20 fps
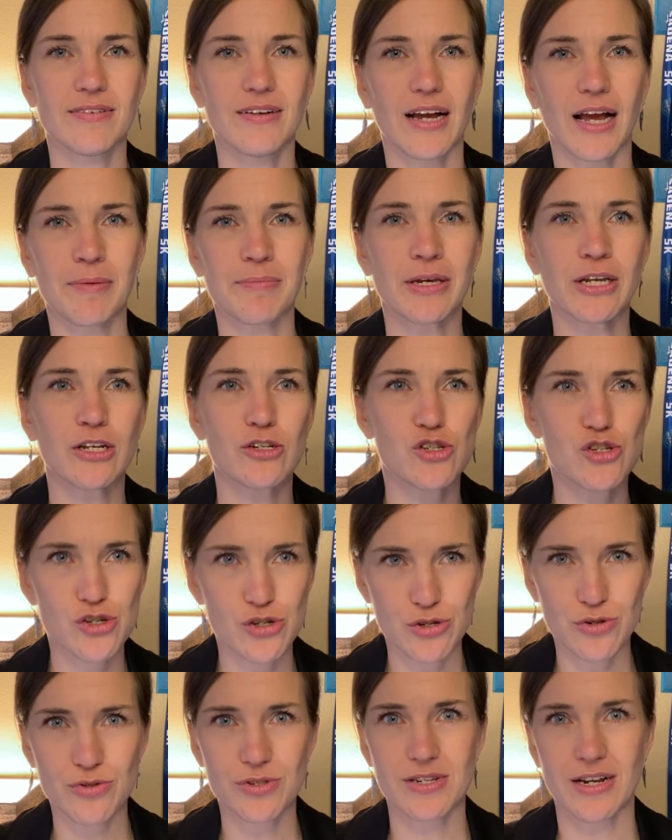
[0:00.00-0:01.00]
I'm going to
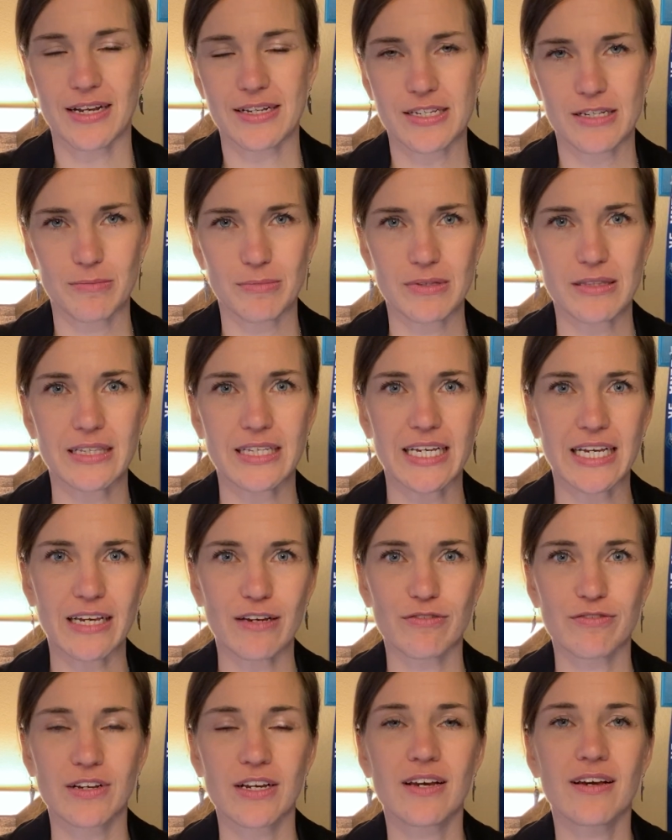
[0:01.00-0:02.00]
choose not to
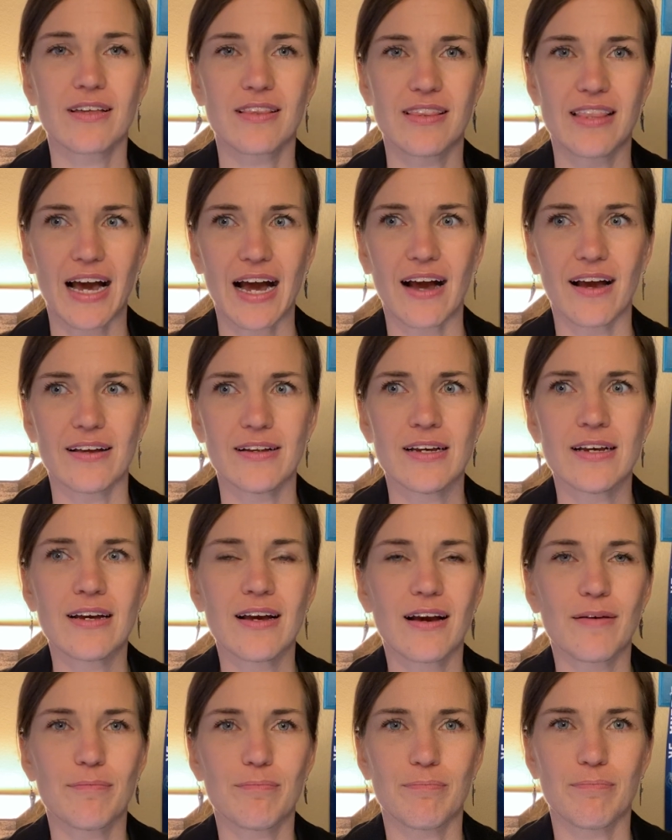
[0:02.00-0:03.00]
believe that
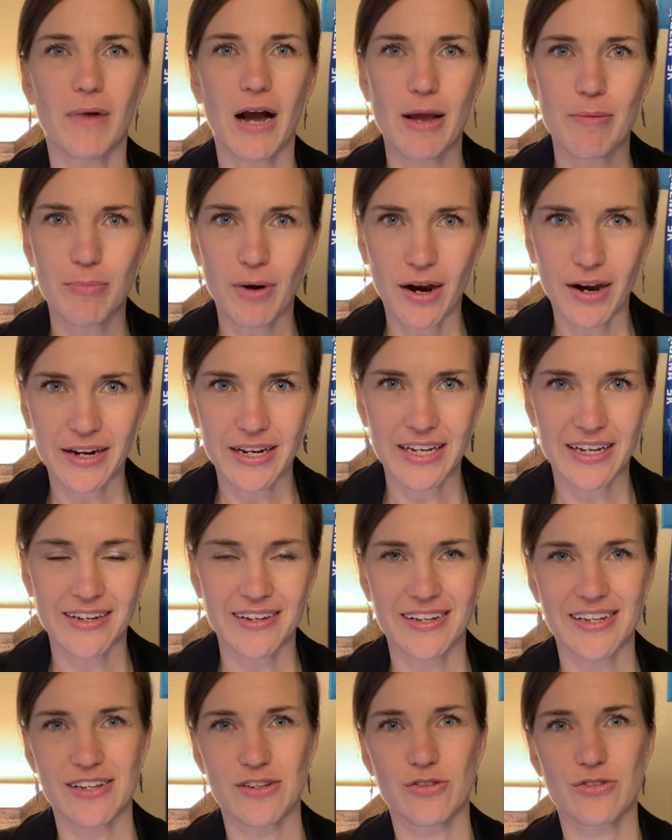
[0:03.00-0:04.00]
my body
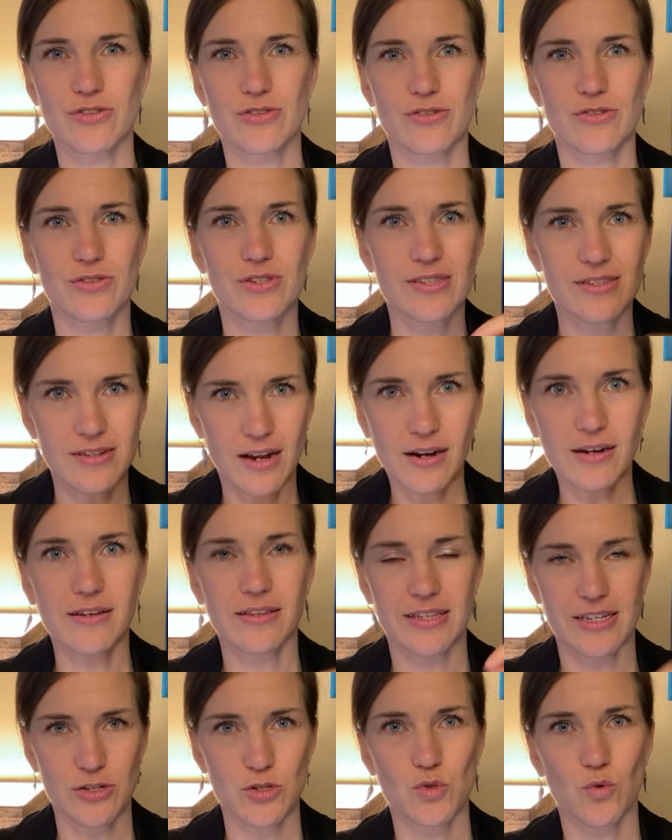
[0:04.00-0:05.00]
is stuck
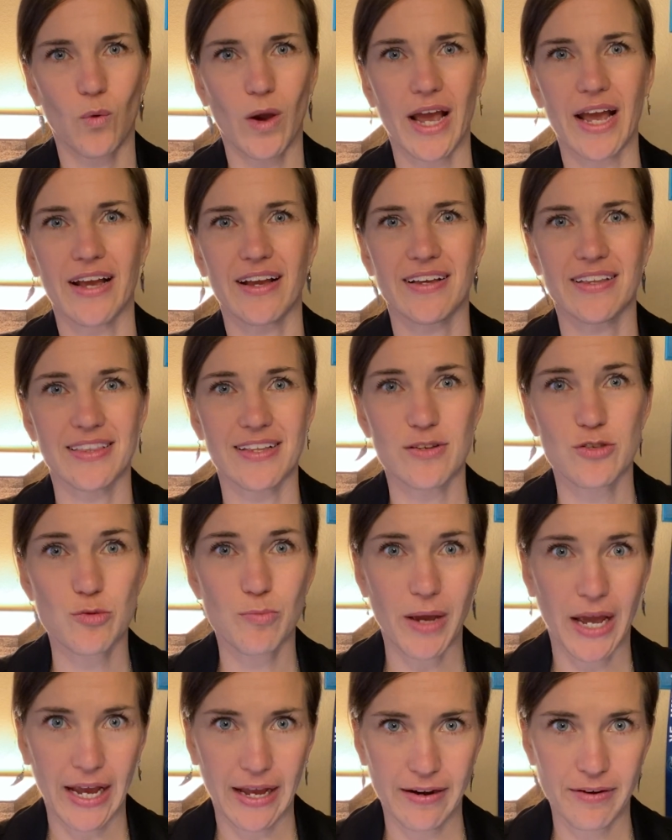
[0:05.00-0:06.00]
this way in this
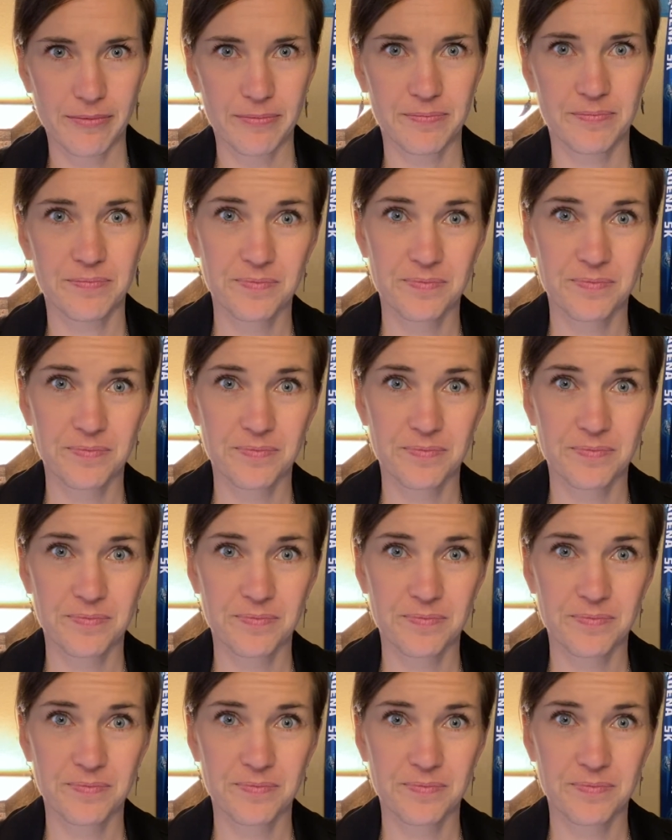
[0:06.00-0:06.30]
pain.